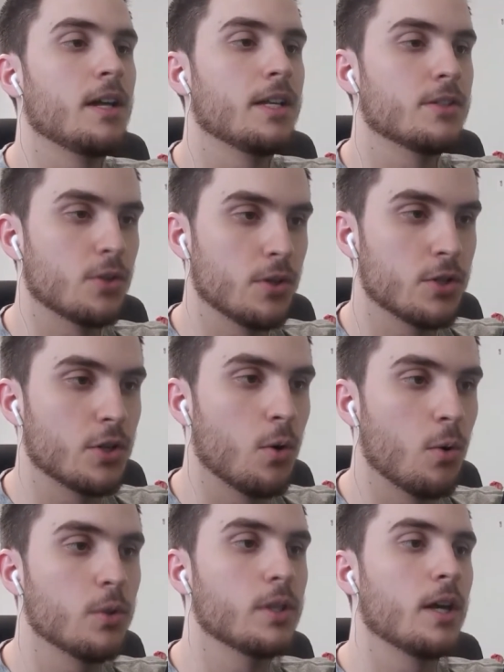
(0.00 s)
And so you should
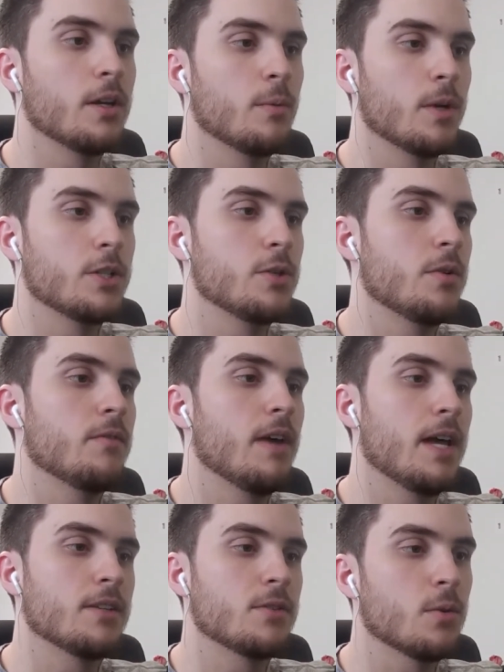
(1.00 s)
hold on to what you
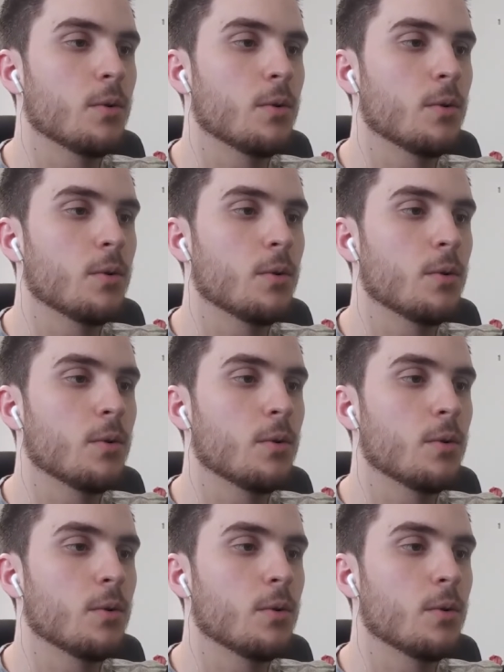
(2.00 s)
invest